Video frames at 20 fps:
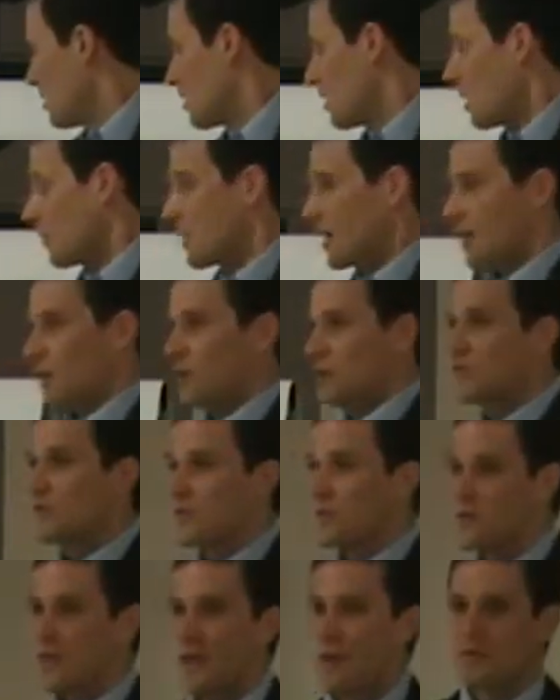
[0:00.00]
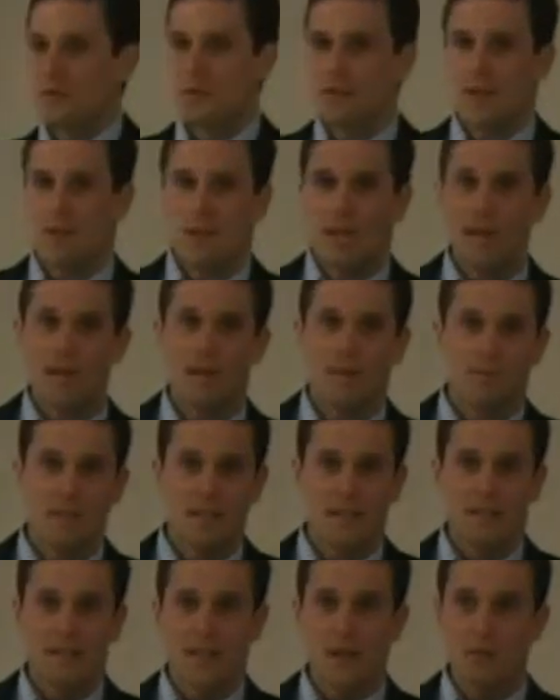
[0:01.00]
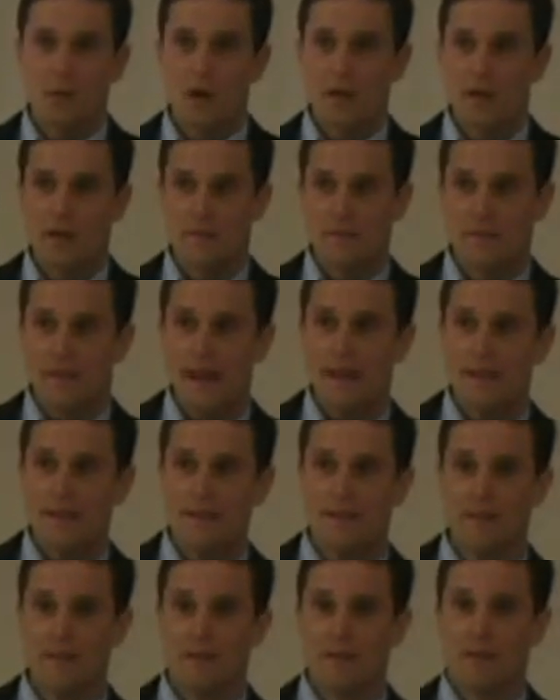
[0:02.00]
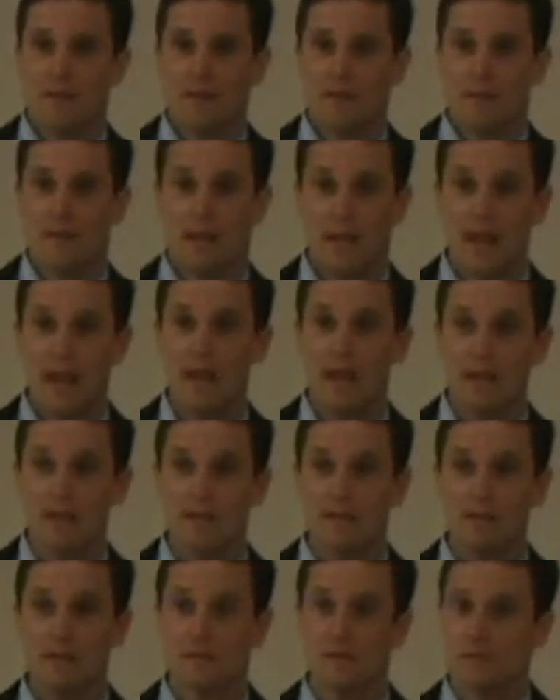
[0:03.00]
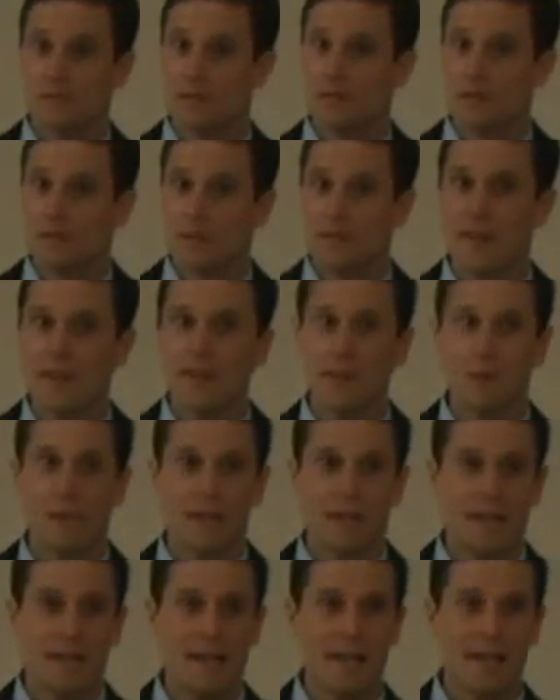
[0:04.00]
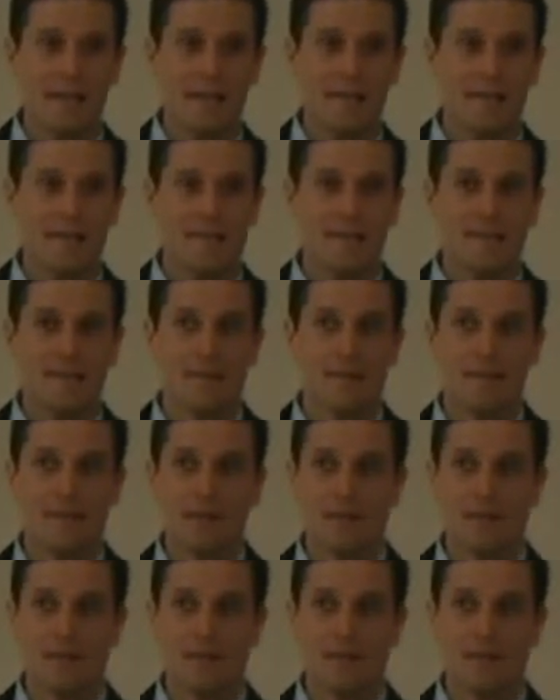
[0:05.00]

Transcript: I'm not going to use their language here tonight, but they said, well, if that's the case, if that's what it is,